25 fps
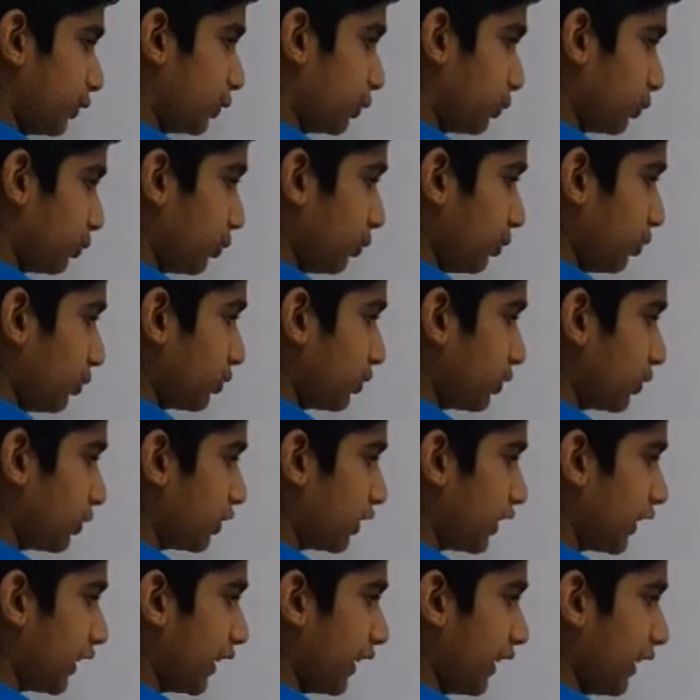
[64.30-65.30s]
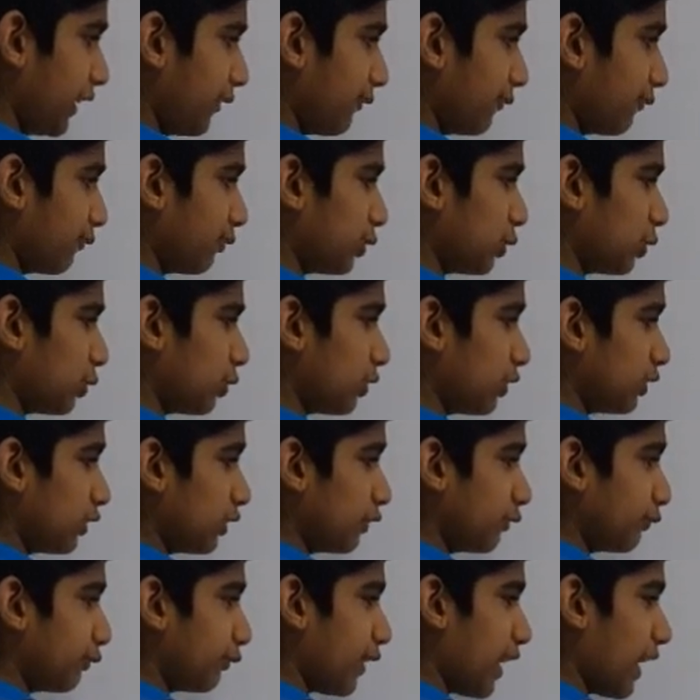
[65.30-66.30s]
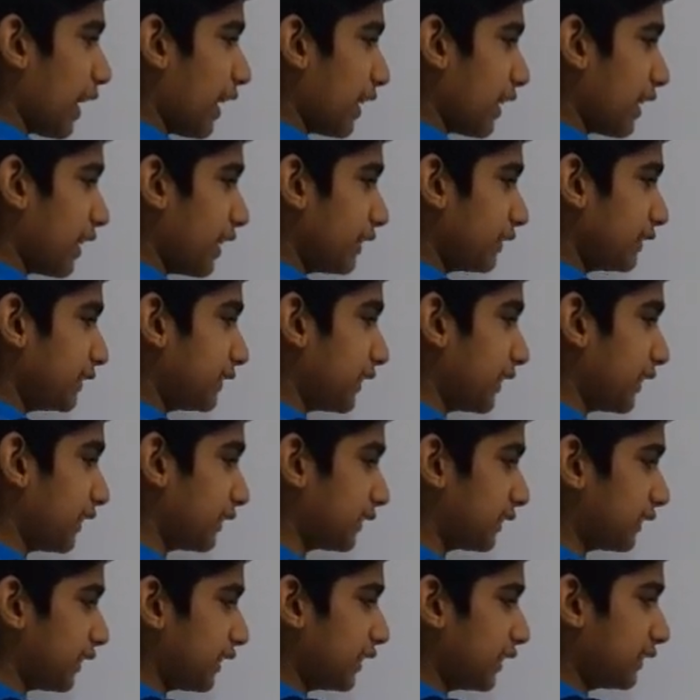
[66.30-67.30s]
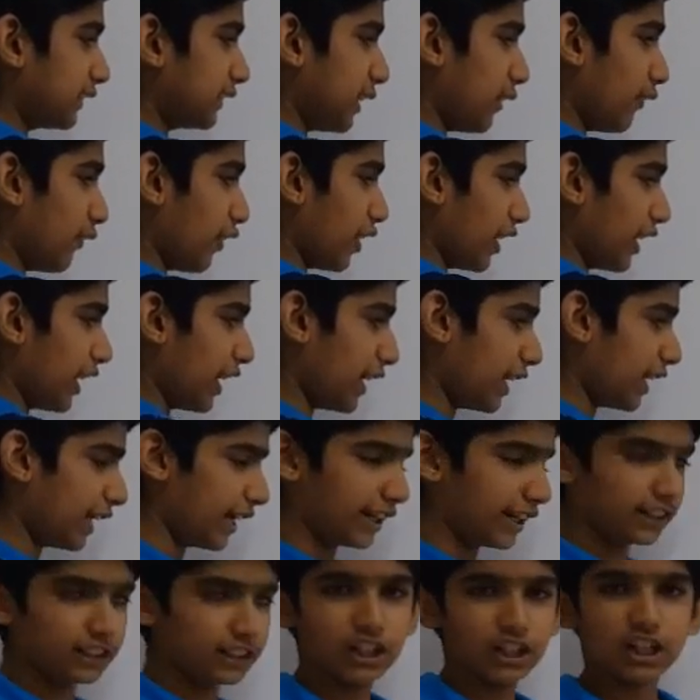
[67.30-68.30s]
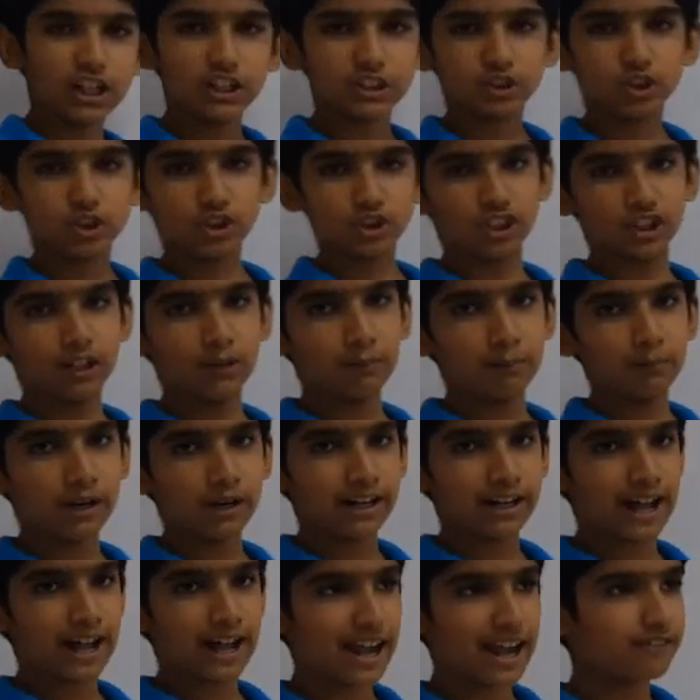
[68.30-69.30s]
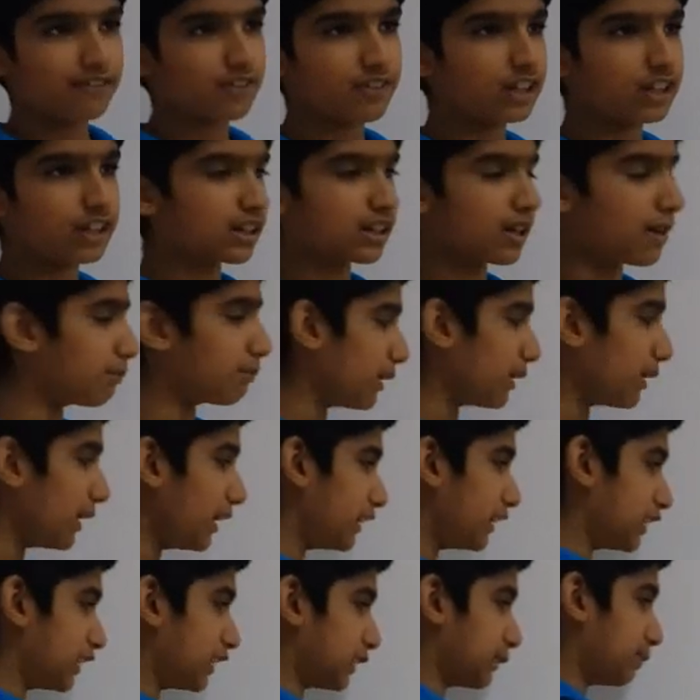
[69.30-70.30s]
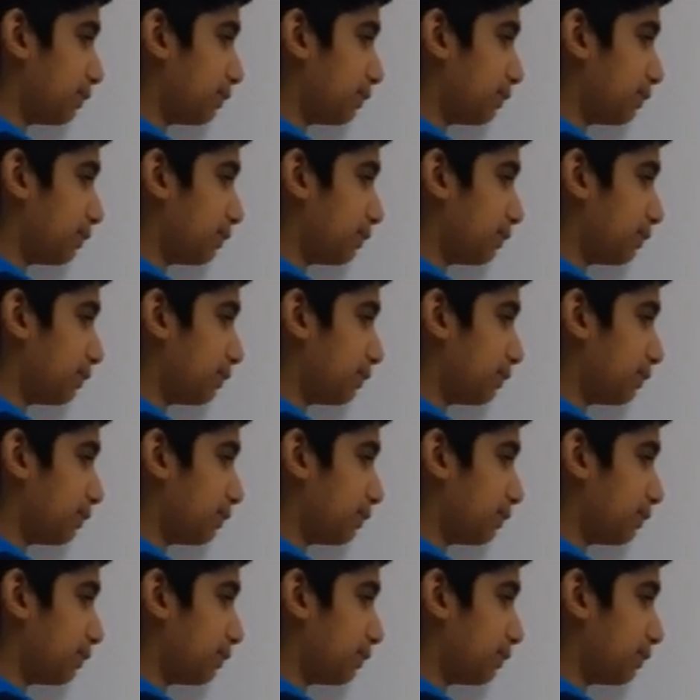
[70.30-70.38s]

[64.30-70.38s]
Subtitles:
2, 3, 4, 5, 6, 7 and 8. So the number 9 will complete this